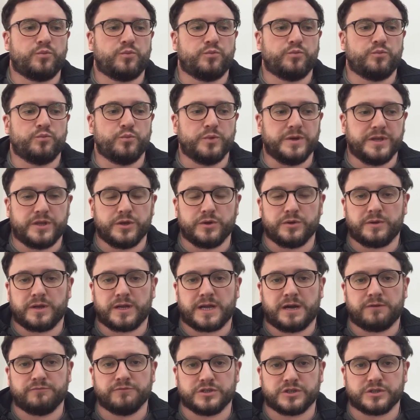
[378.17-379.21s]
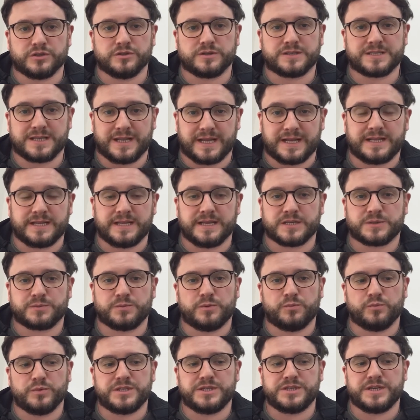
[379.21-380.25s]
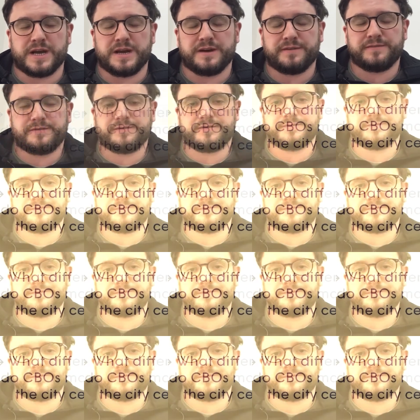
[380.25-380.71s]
we do get results like this one with Jeff.